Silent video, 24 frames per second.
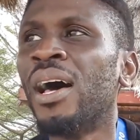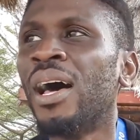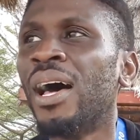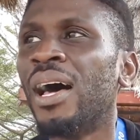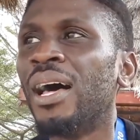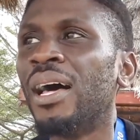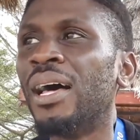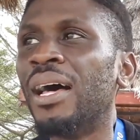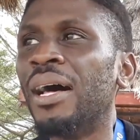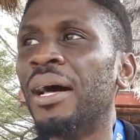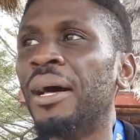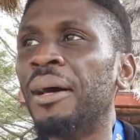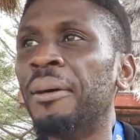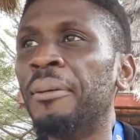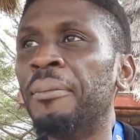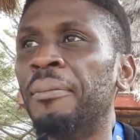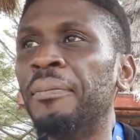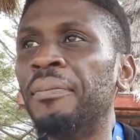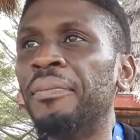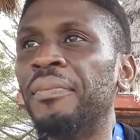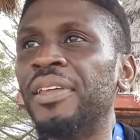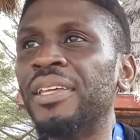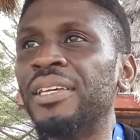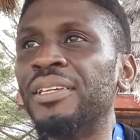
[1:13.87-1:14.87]

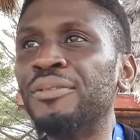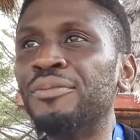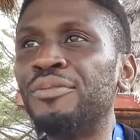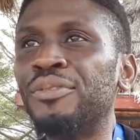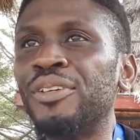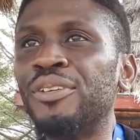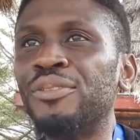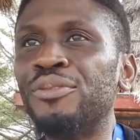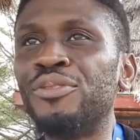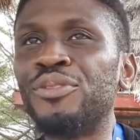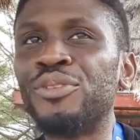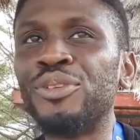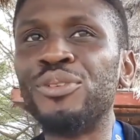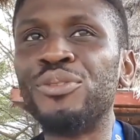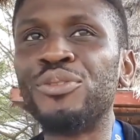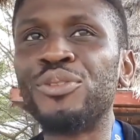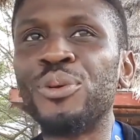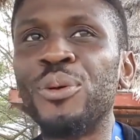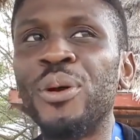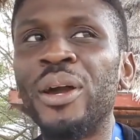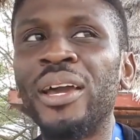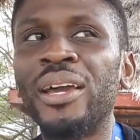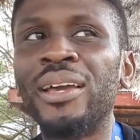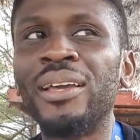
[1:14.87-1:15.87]
Um, if, if, if
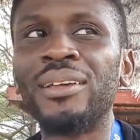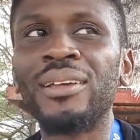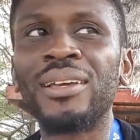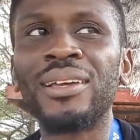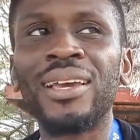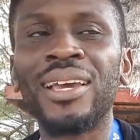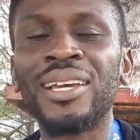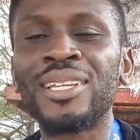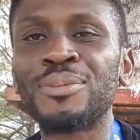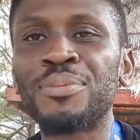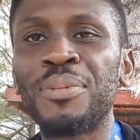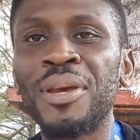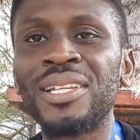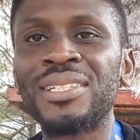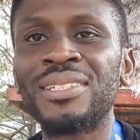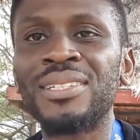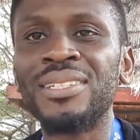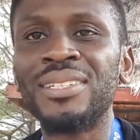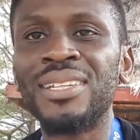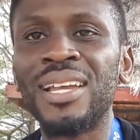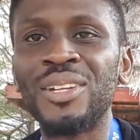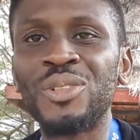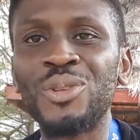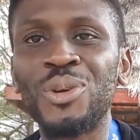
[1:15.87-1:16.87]
you were
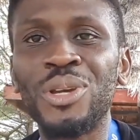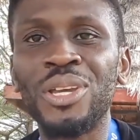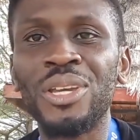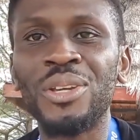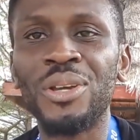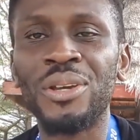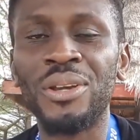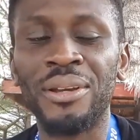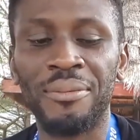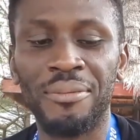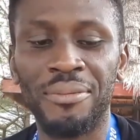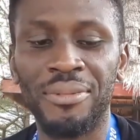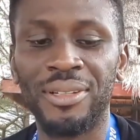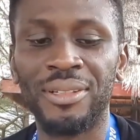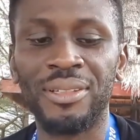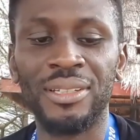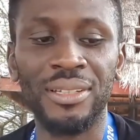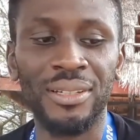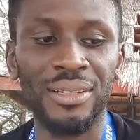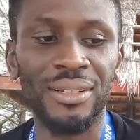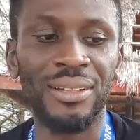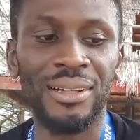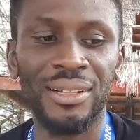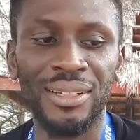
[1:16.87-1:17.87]
expecting that, okay, eh,
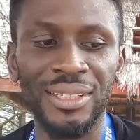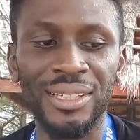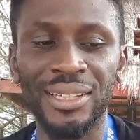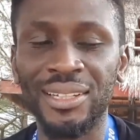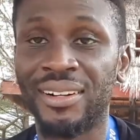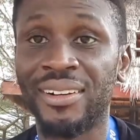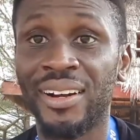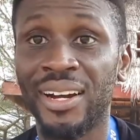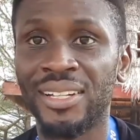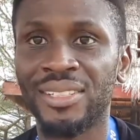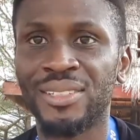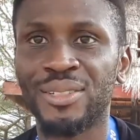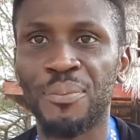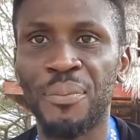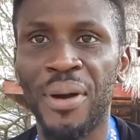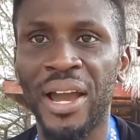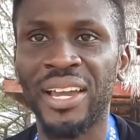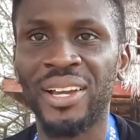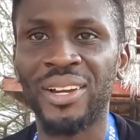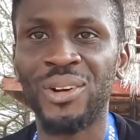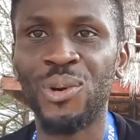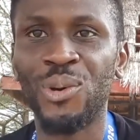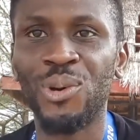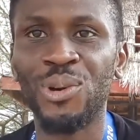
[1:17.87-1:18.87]
eh, great,
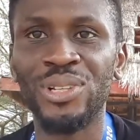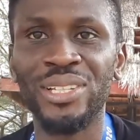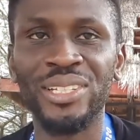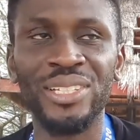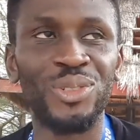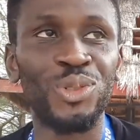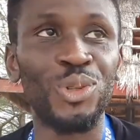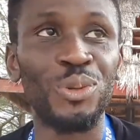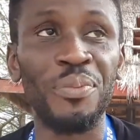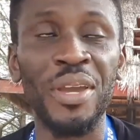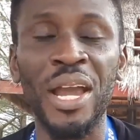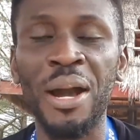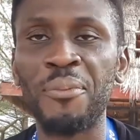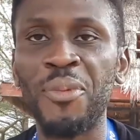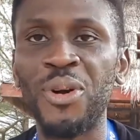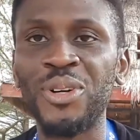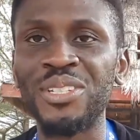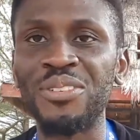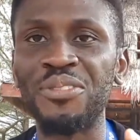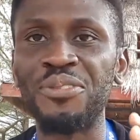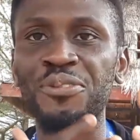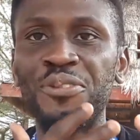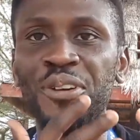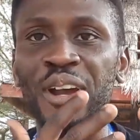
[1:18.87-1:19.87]
my goal is to be
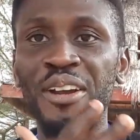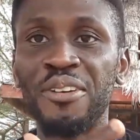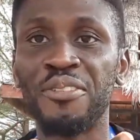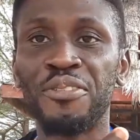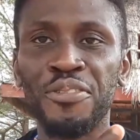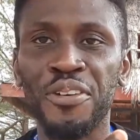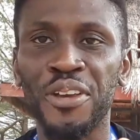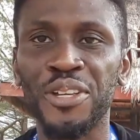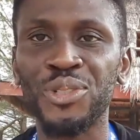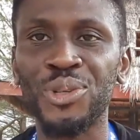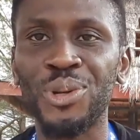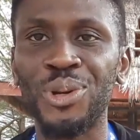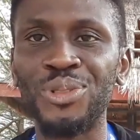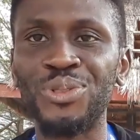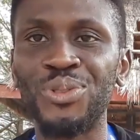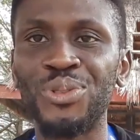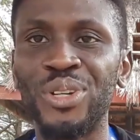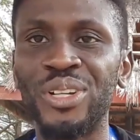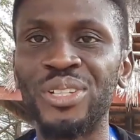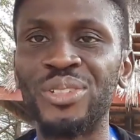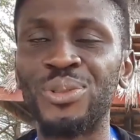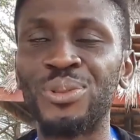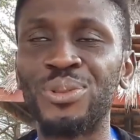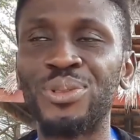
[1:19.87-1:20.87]
among the very first
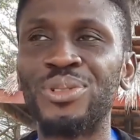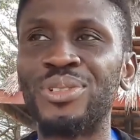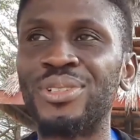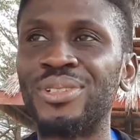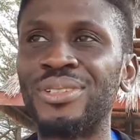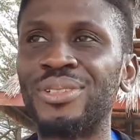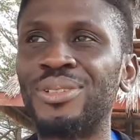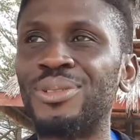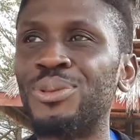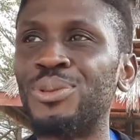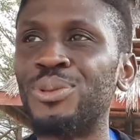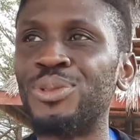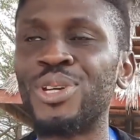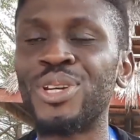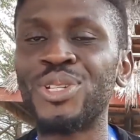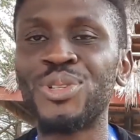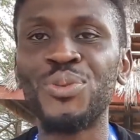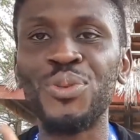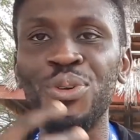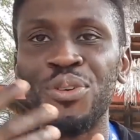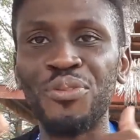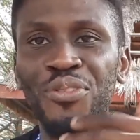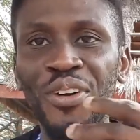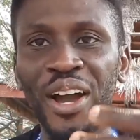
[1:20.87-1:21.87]
hundred, you you will
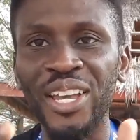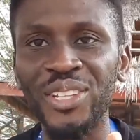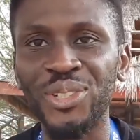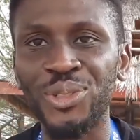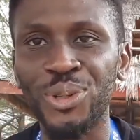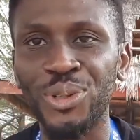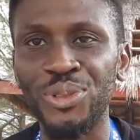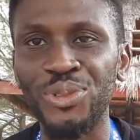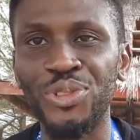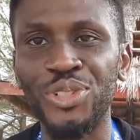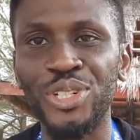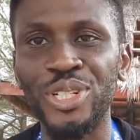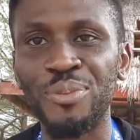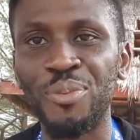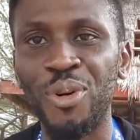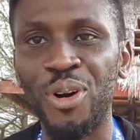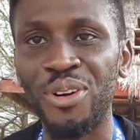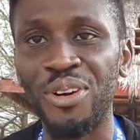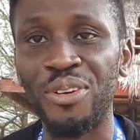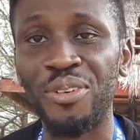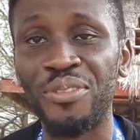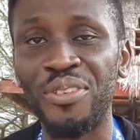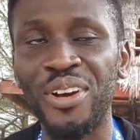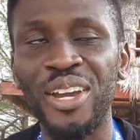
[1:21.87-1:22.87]
just revise your dream
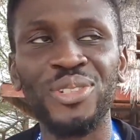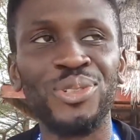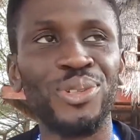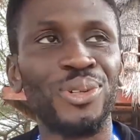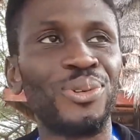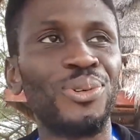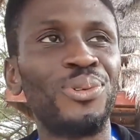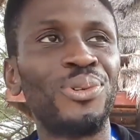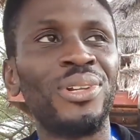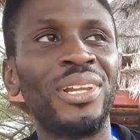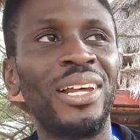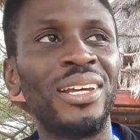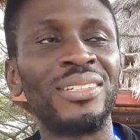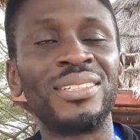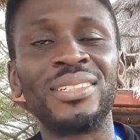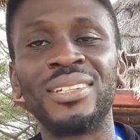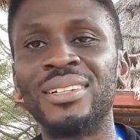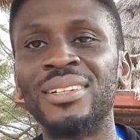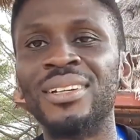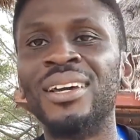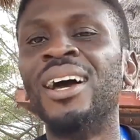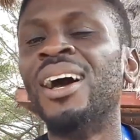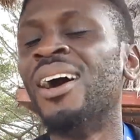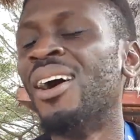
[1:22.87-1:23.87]
or revise your goal and
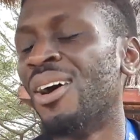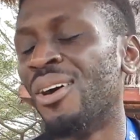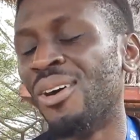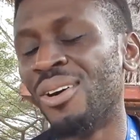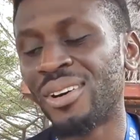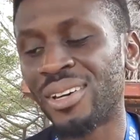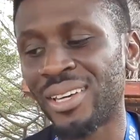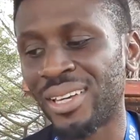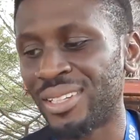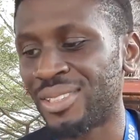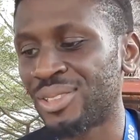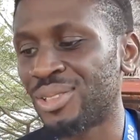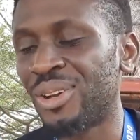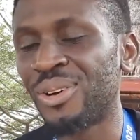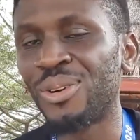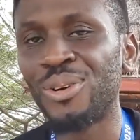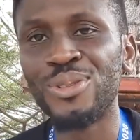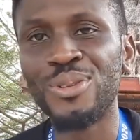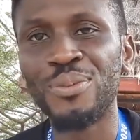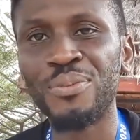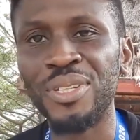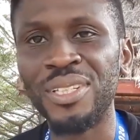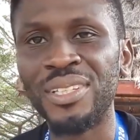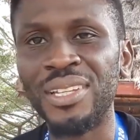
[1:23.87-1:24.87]
say, okay, it's not
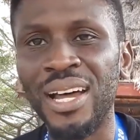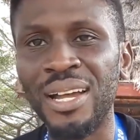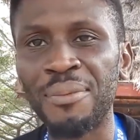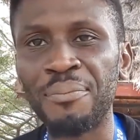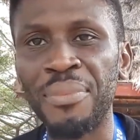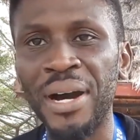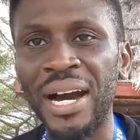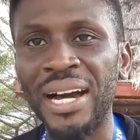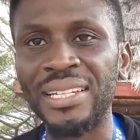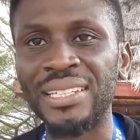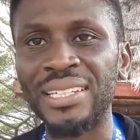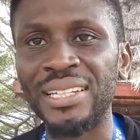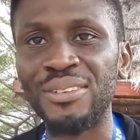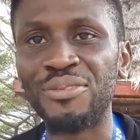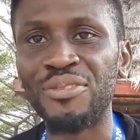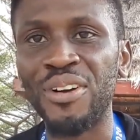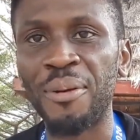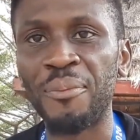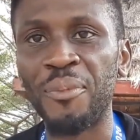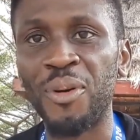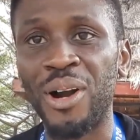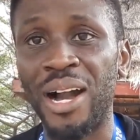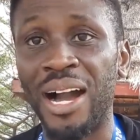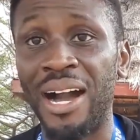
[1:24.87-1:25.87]
going to be that bad if
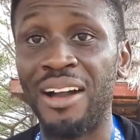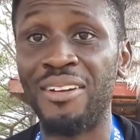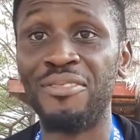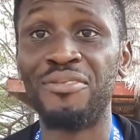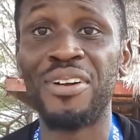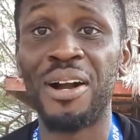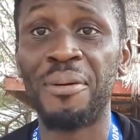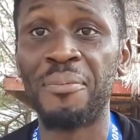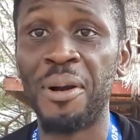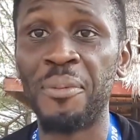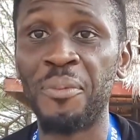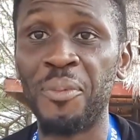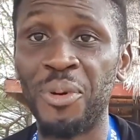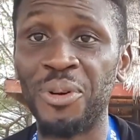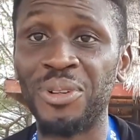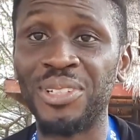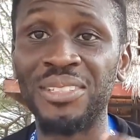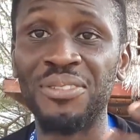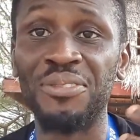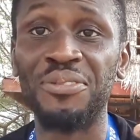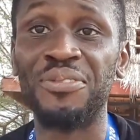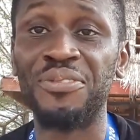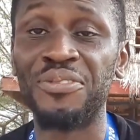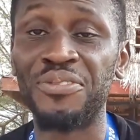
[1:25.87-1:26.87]
I'm if I'm among
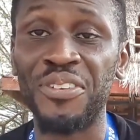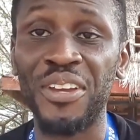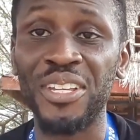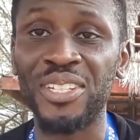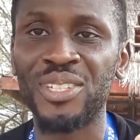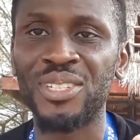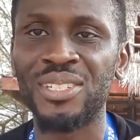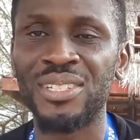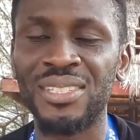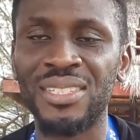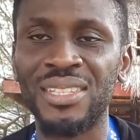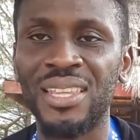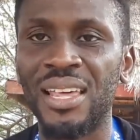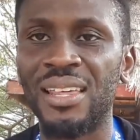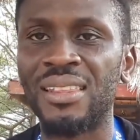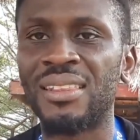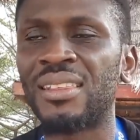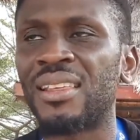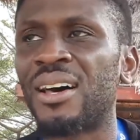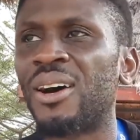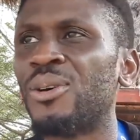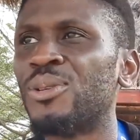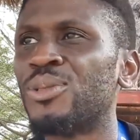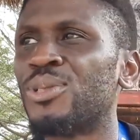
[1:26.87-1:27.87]
the first ten
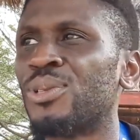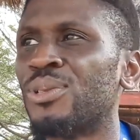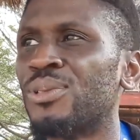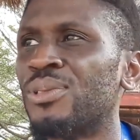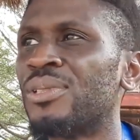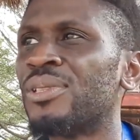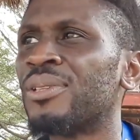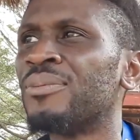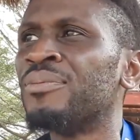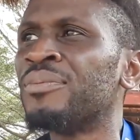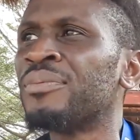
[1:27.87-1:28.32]
thousand.